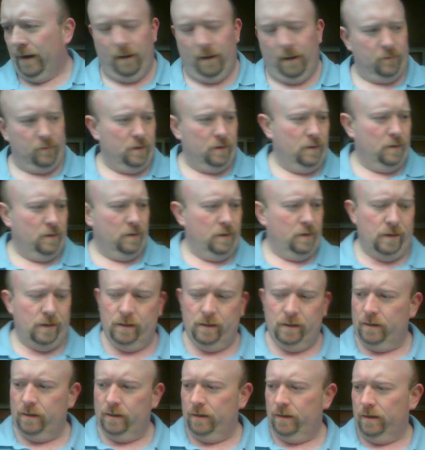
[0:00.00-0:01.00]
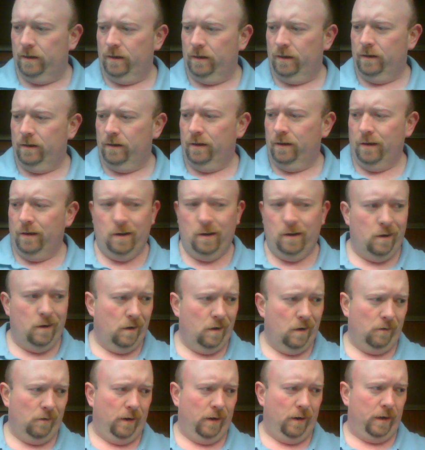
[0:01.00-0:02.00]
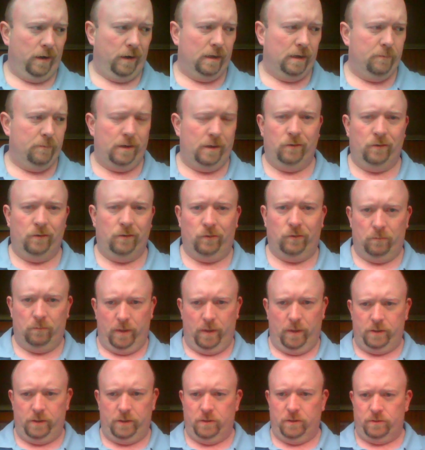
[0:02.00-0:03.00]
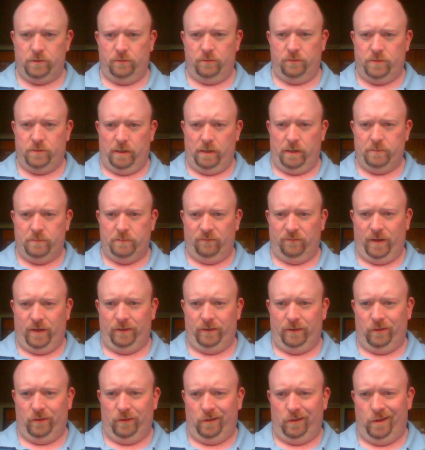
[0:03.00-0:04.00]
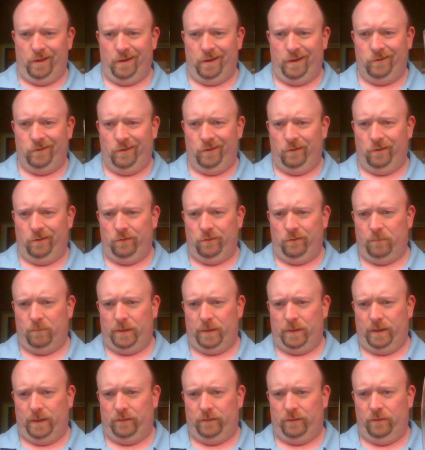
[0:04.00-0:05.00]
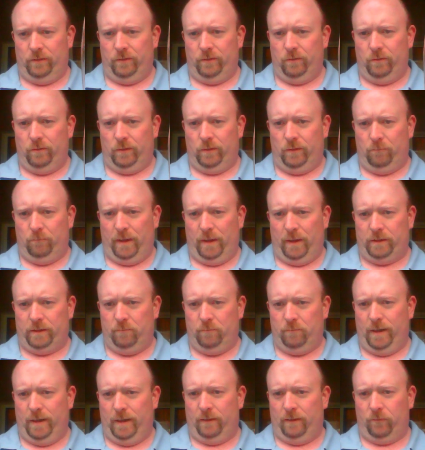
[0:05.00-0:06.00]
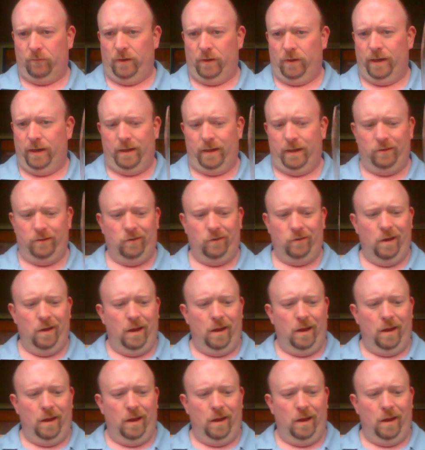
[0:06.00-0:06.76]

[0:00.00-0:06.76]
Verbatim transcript: have it. Alright, going to be using my Joseph James Vison glass. I don't normally like to do uh, back-to-back varieties,